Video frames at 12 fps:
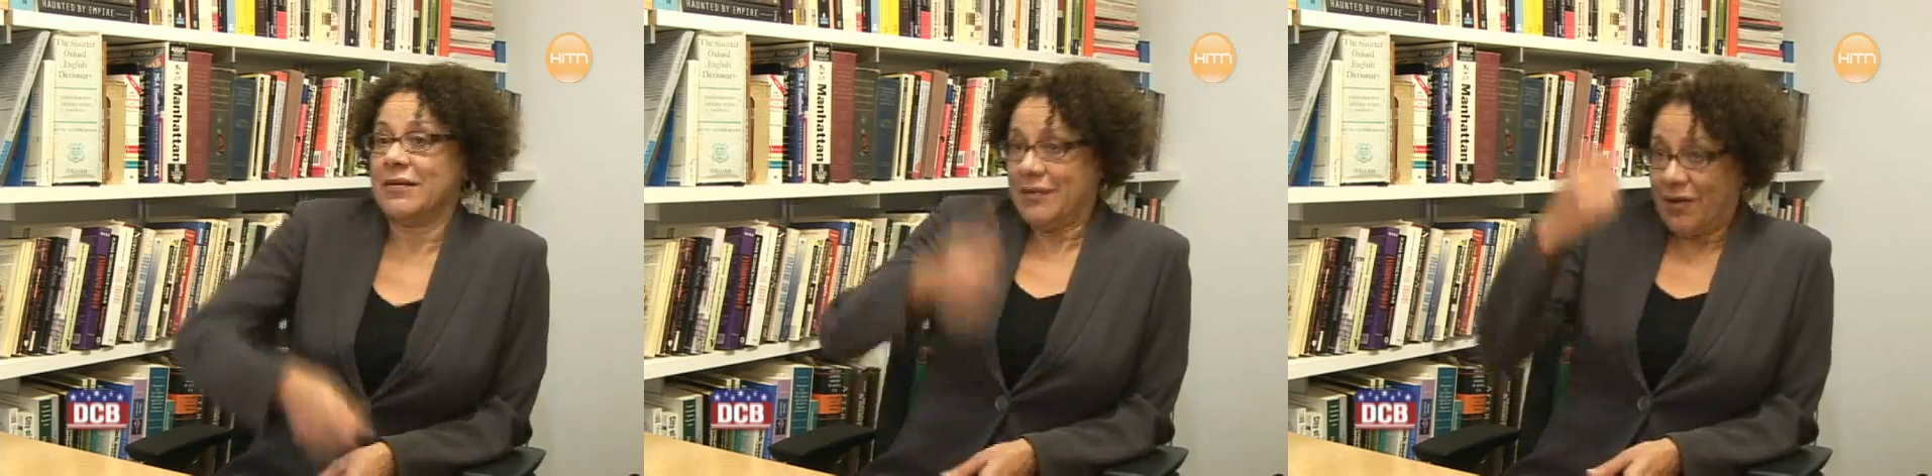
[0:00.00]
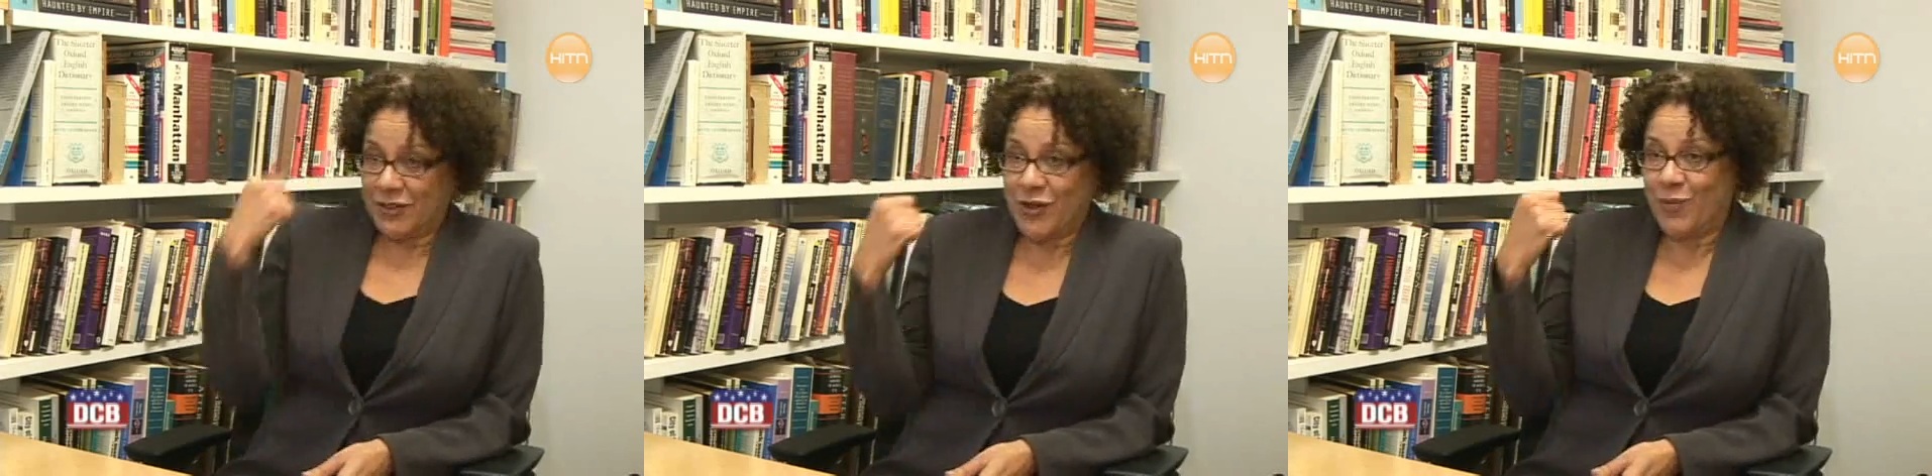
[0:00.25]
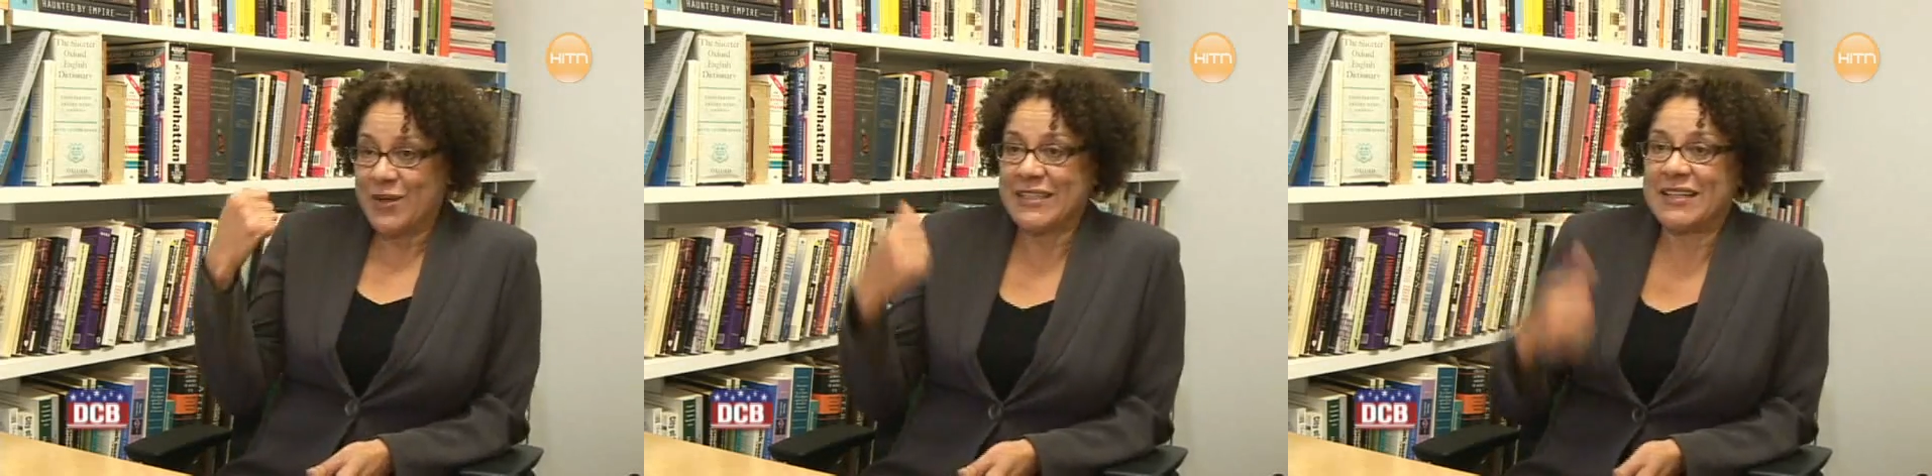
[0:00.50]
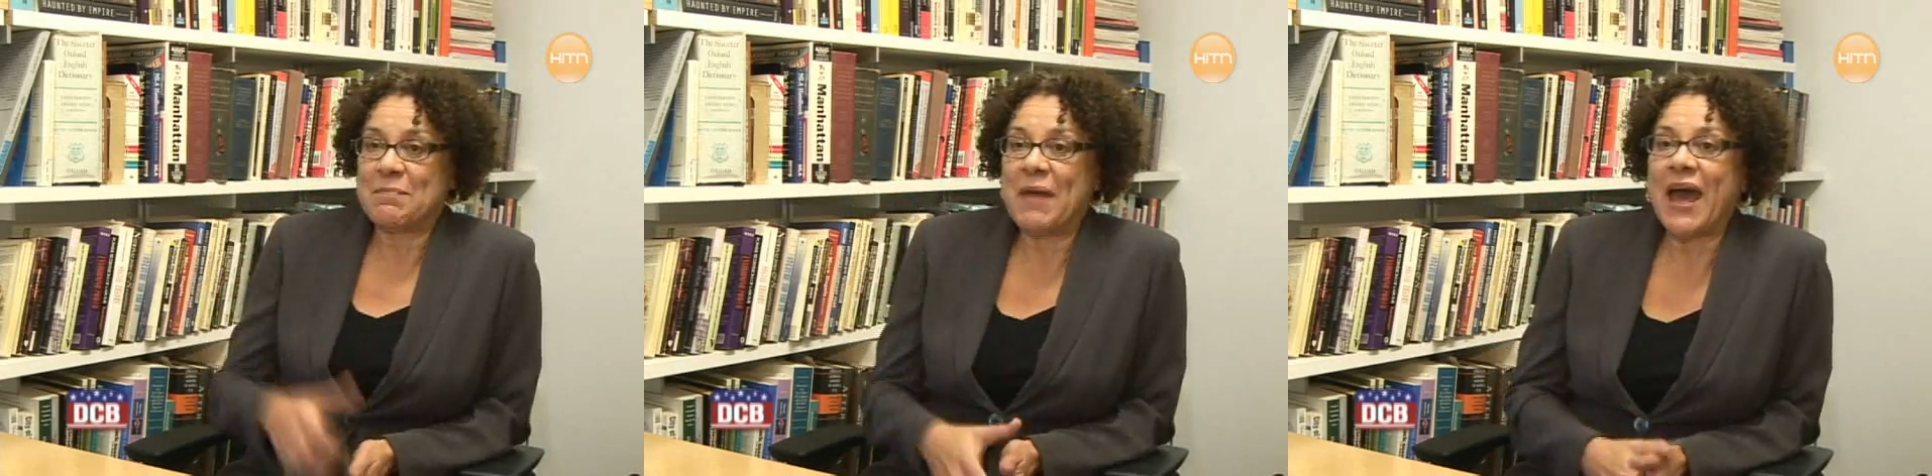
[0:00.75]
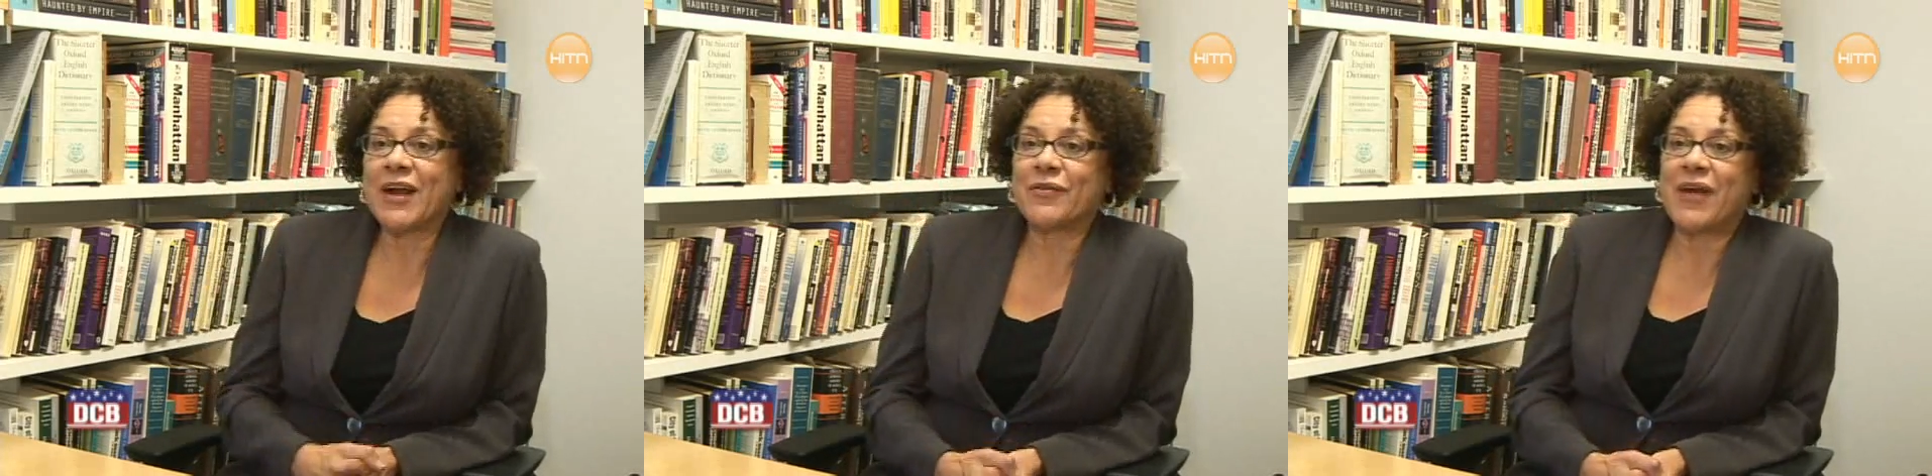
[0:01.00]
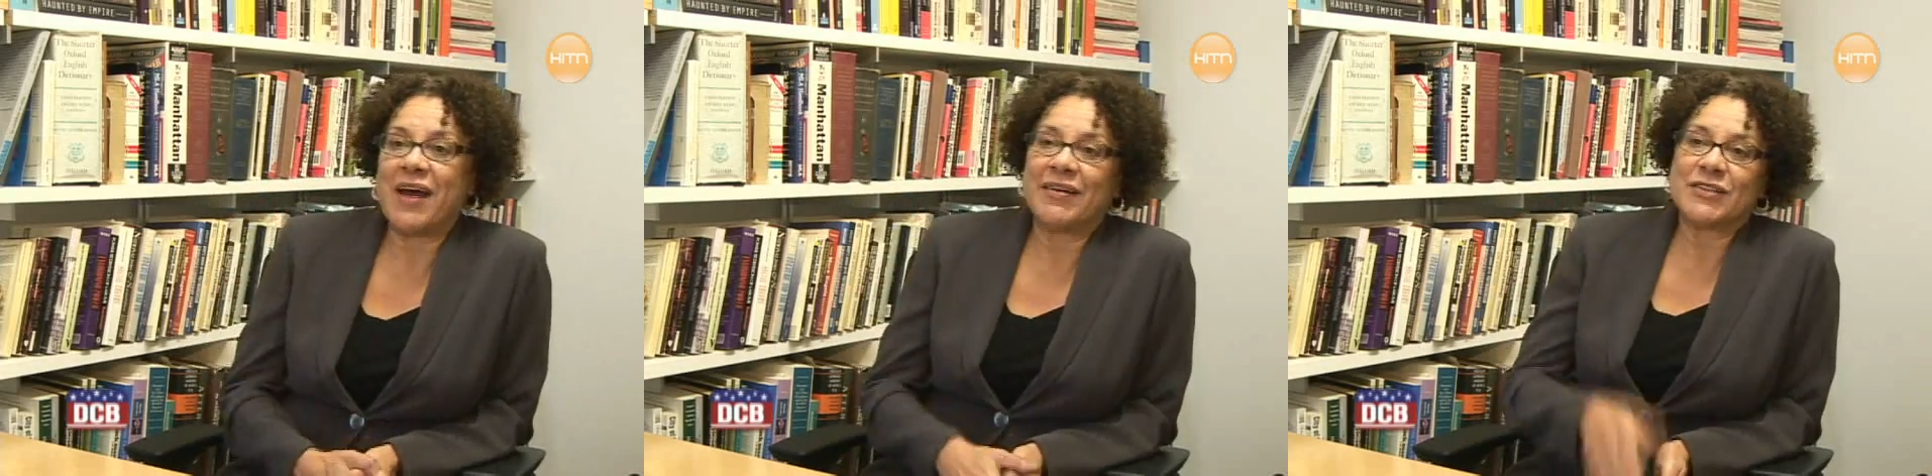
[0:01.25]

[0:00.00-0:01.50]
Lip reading: You know, it's always in the background.